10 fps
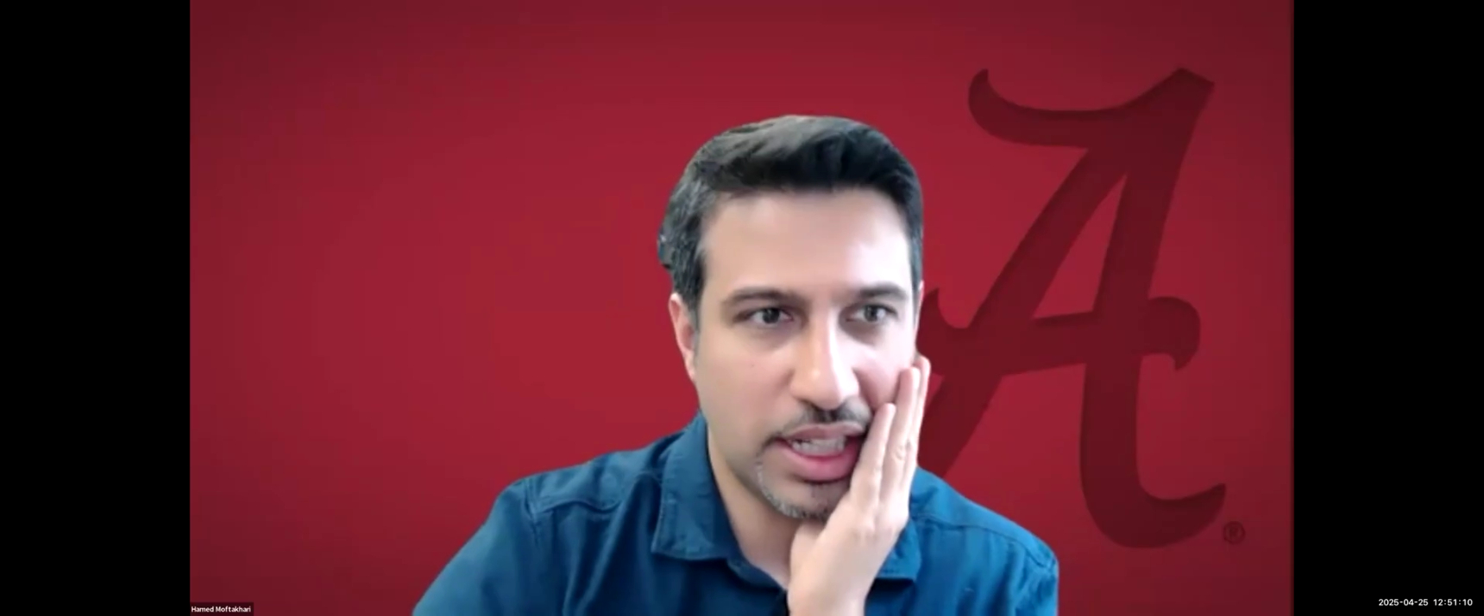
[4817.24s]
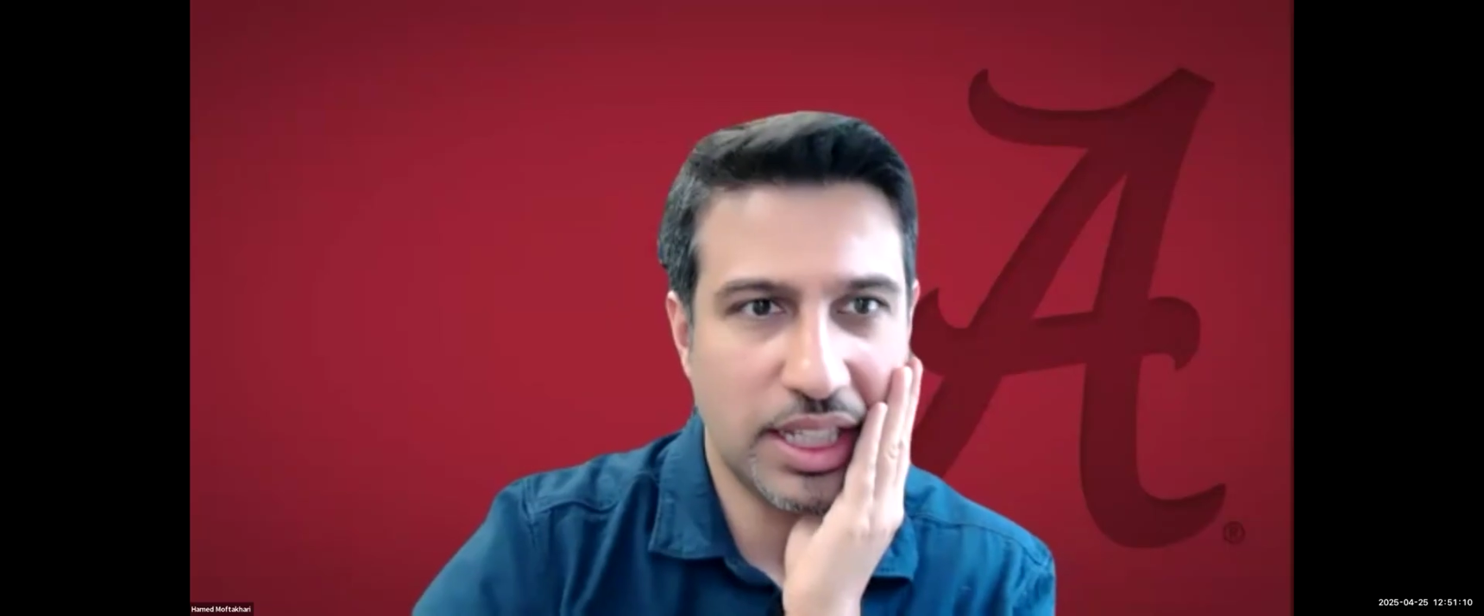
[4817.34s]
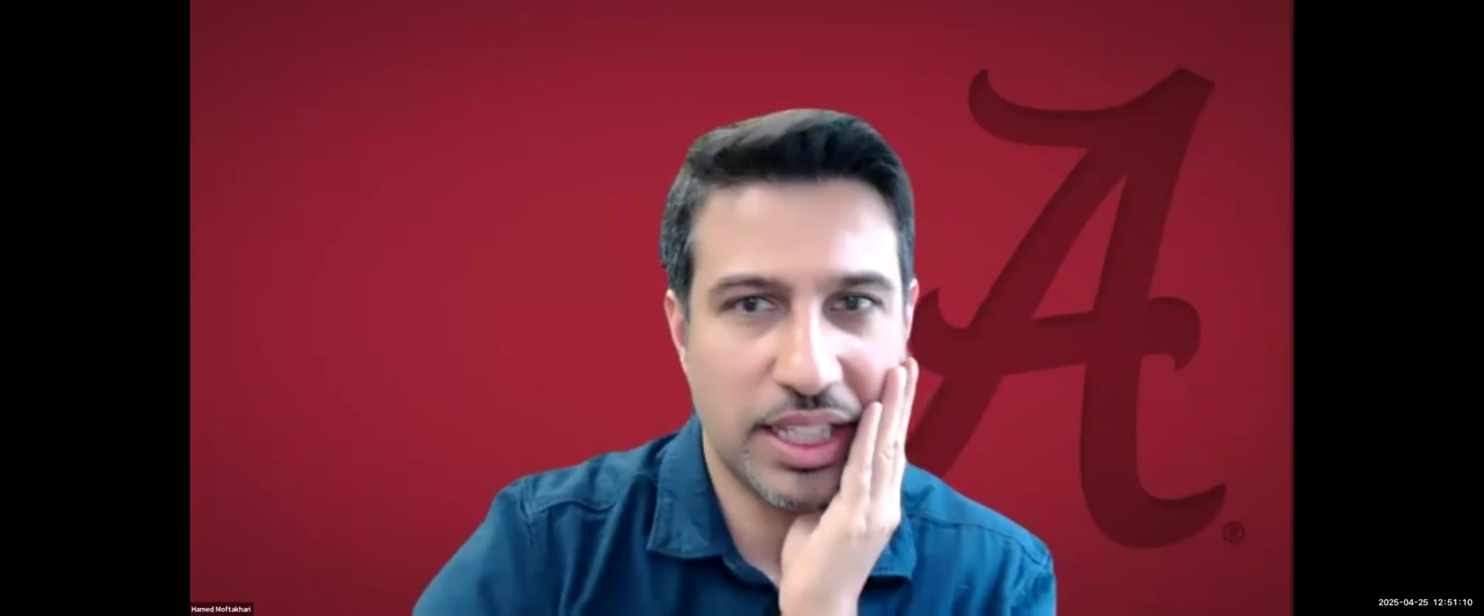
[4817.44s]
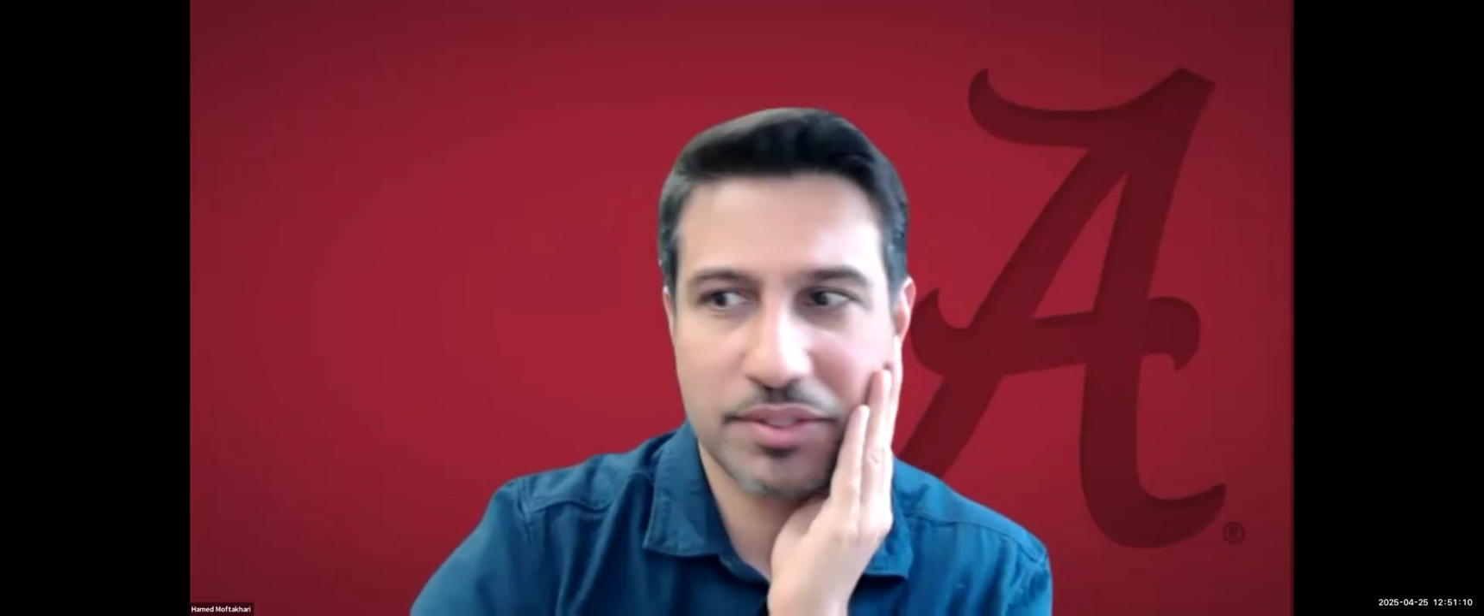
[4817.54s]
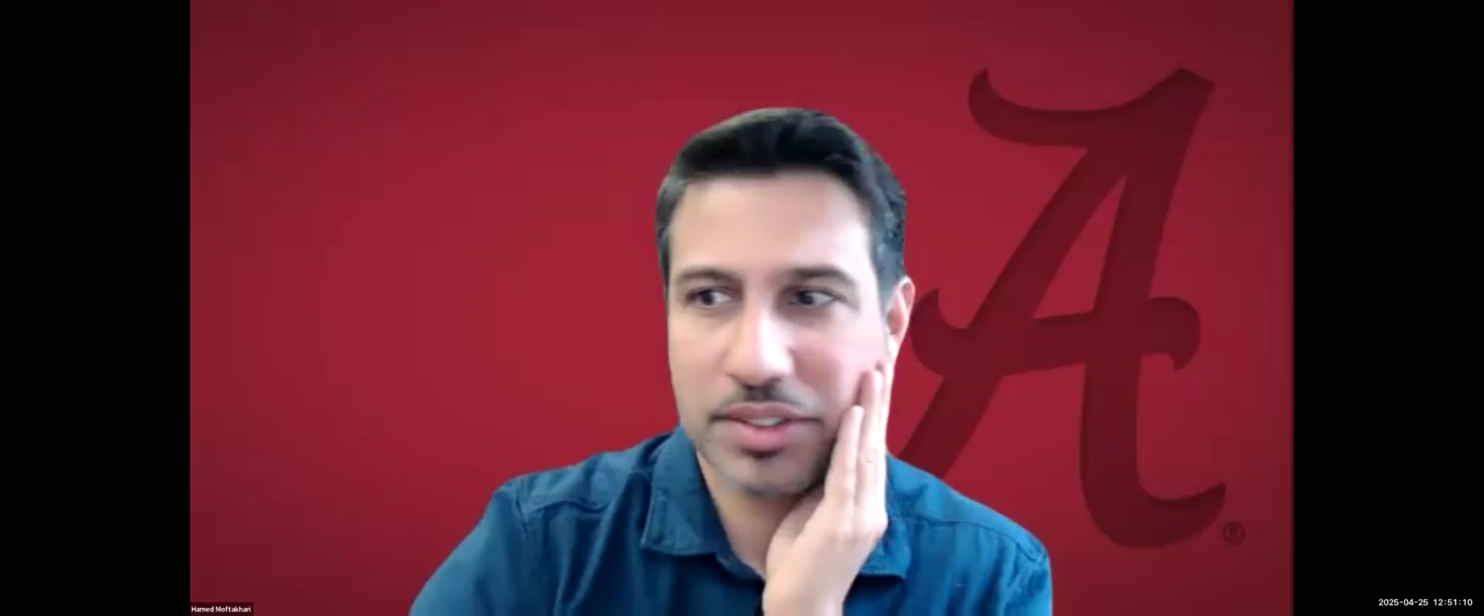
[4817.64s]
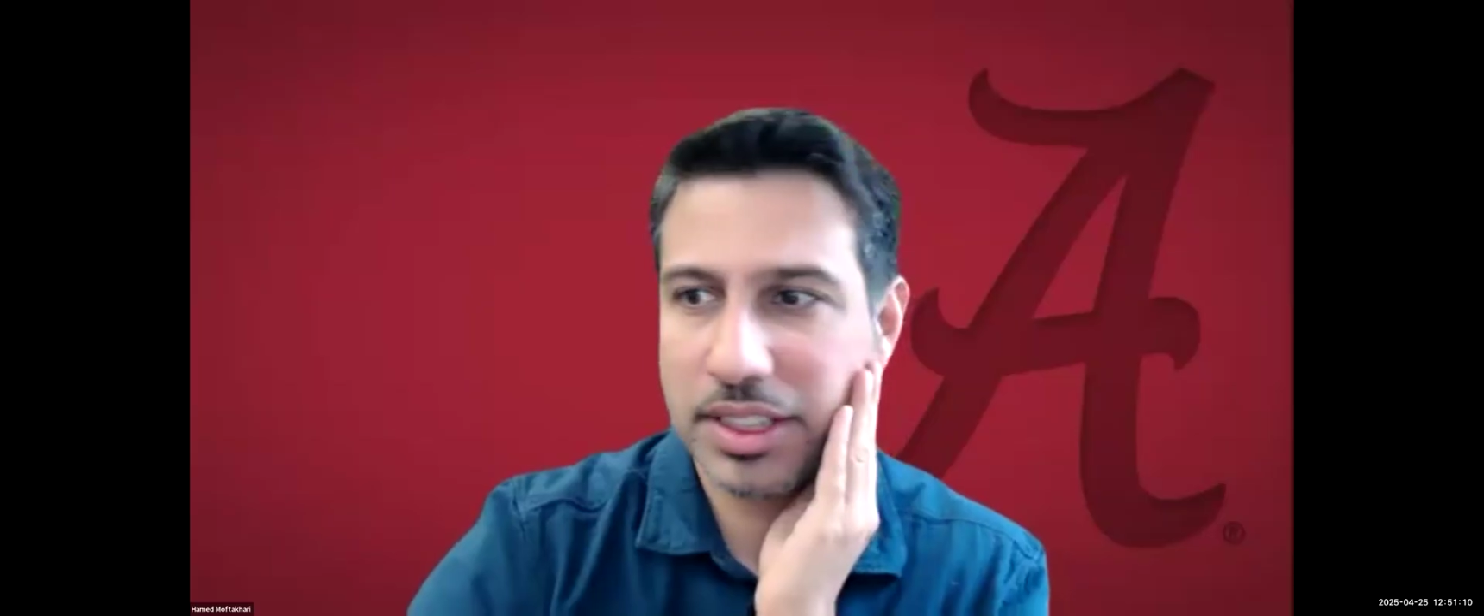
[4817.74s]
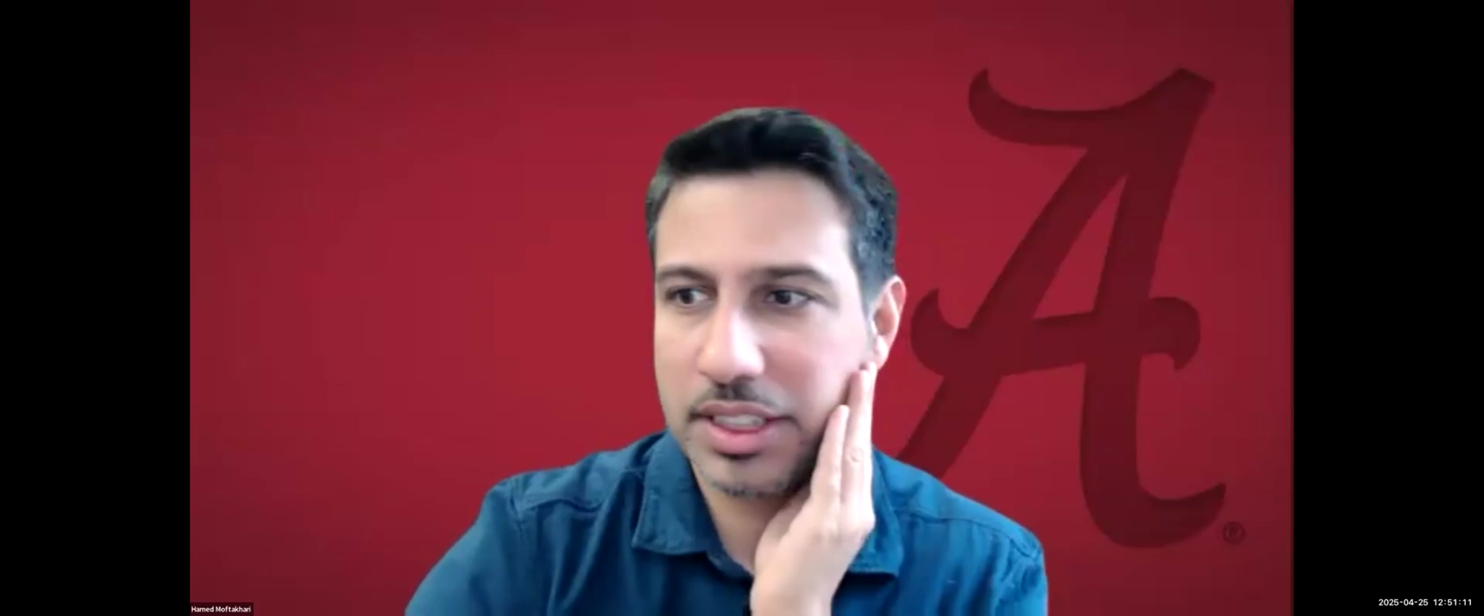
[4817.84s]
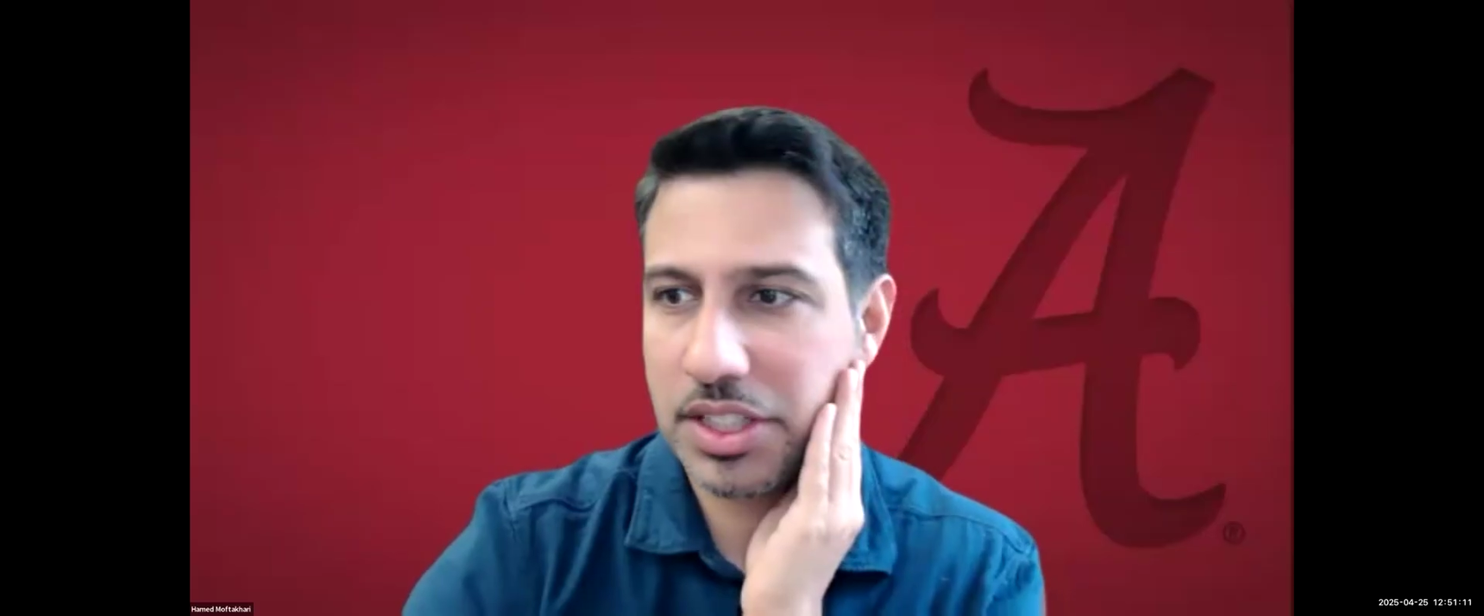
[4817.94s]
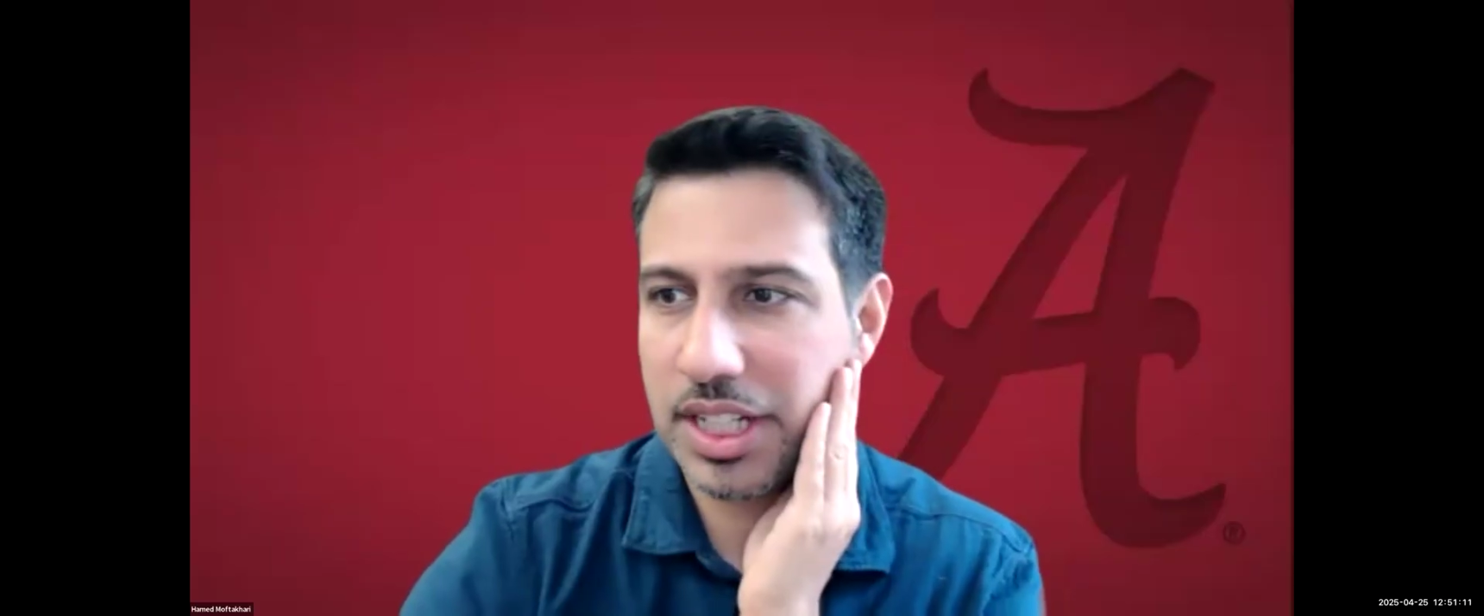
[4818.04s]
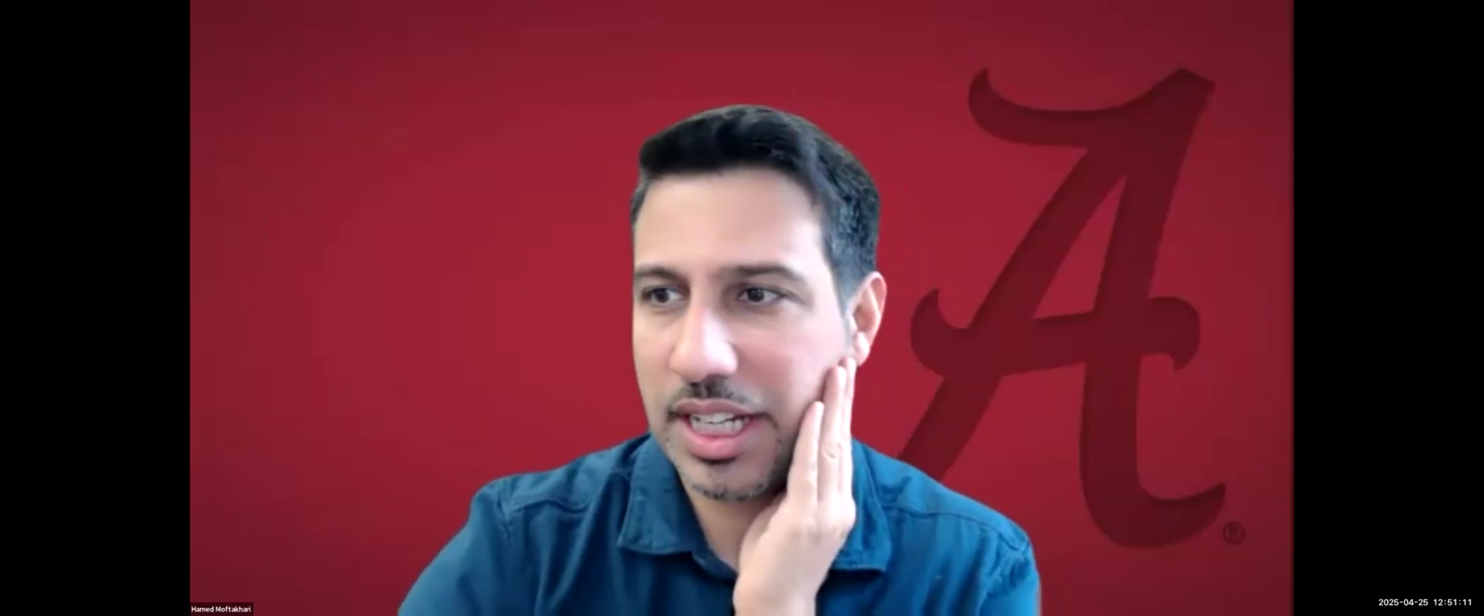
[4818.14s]
I left in the
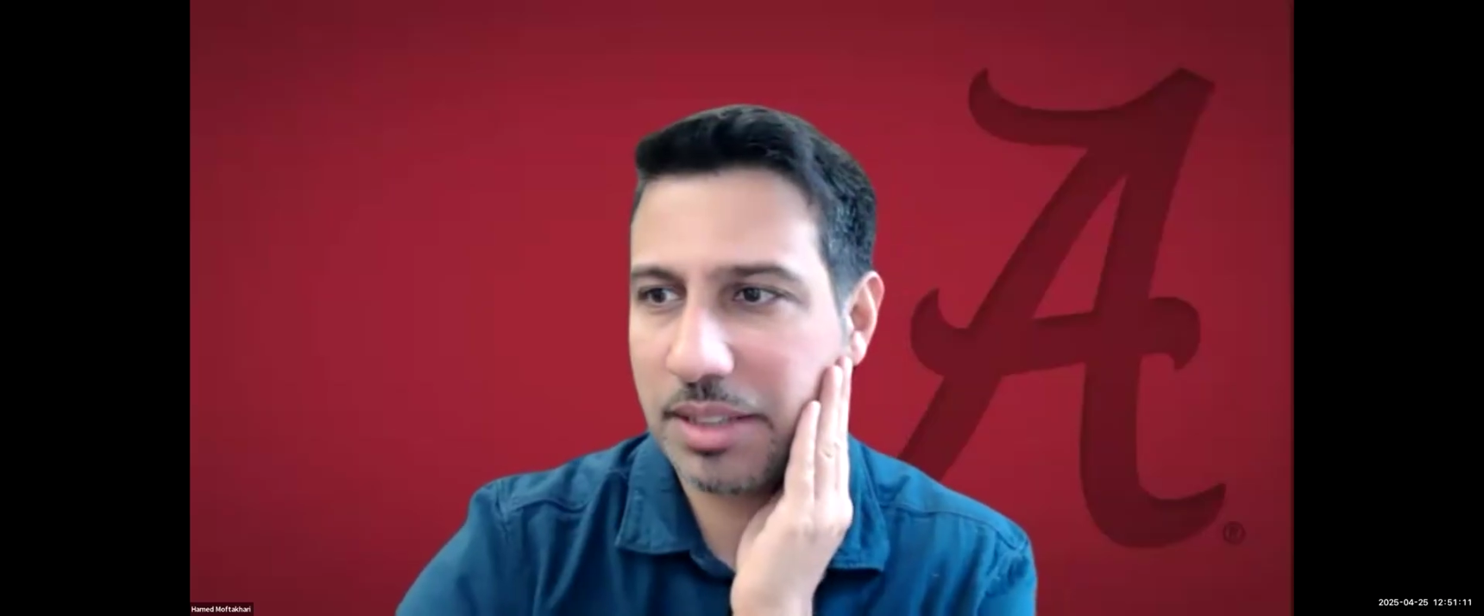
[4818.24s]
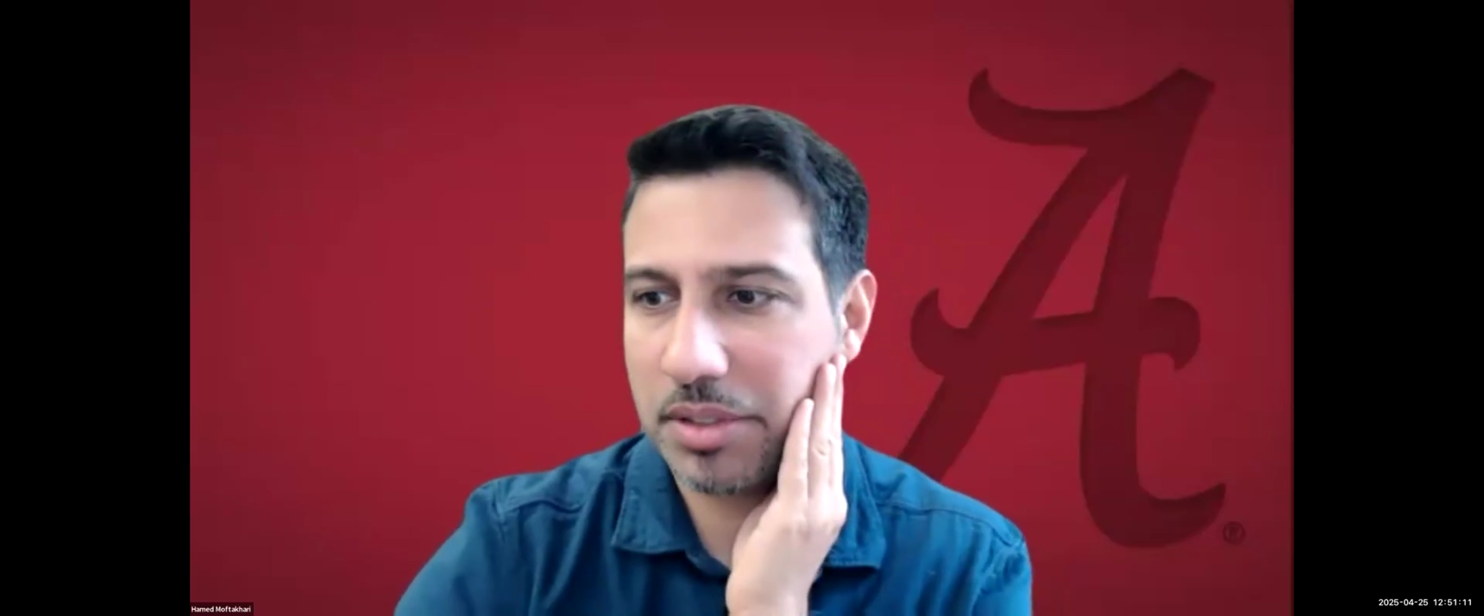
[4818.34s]
chat